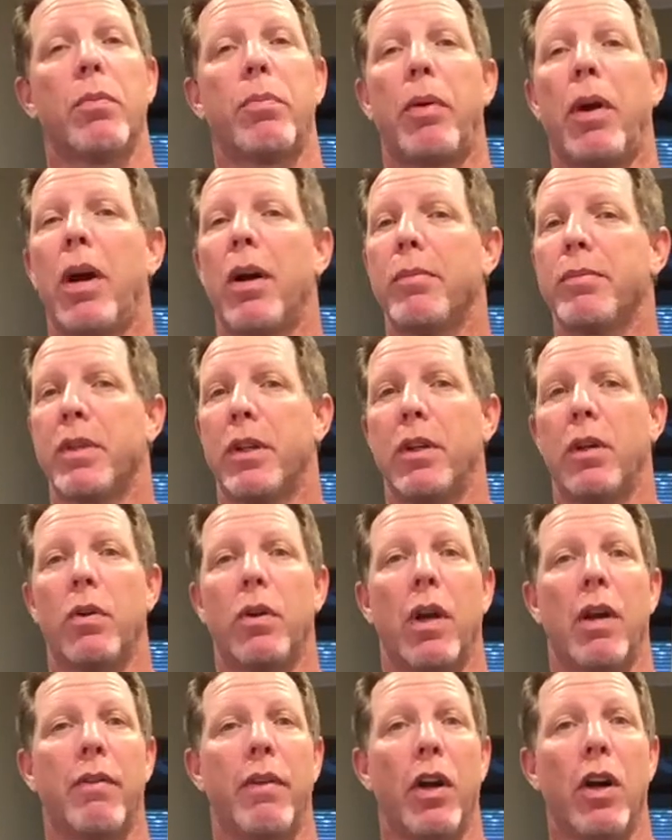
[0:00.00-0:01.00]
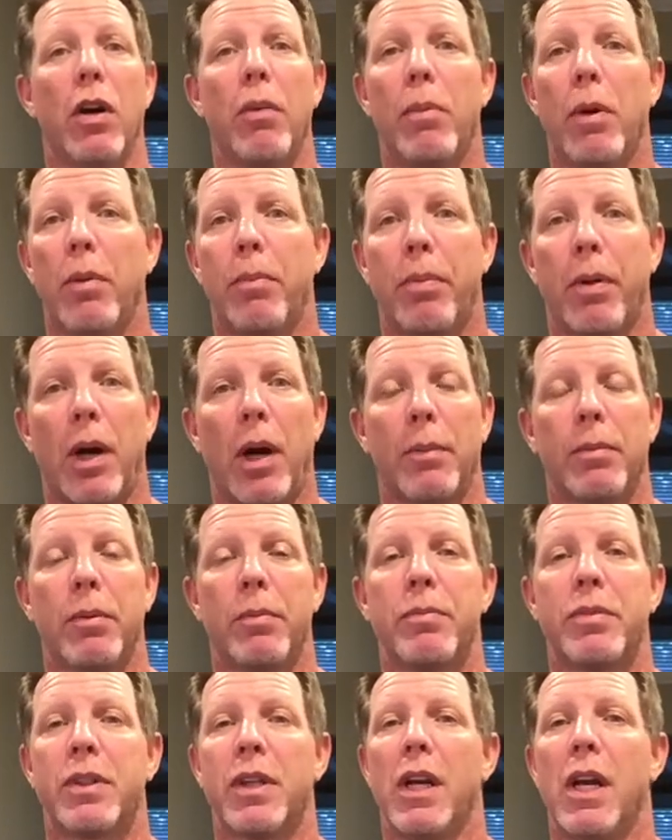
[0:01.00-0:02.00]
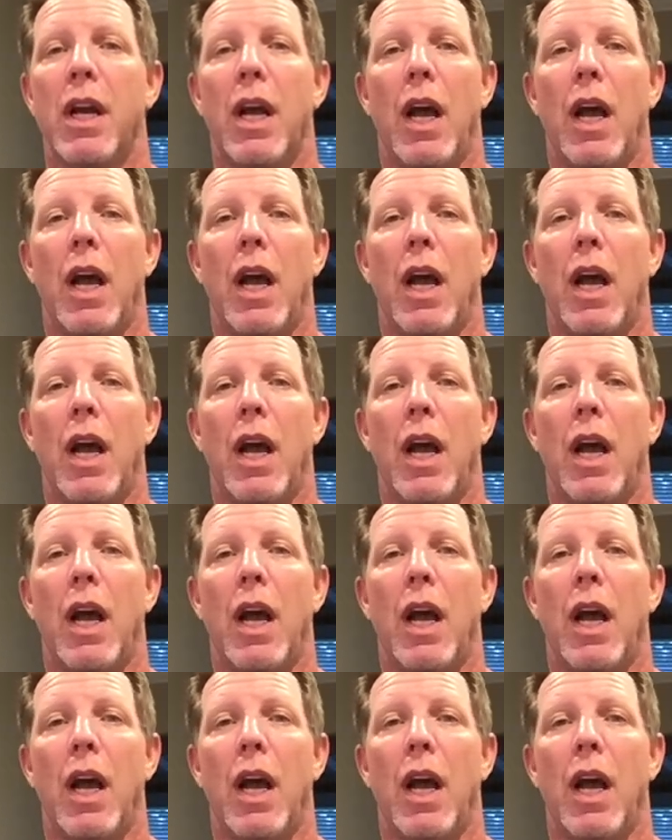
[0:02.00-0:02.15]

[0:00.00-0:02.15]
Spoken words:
problems. I don't have elbow problems.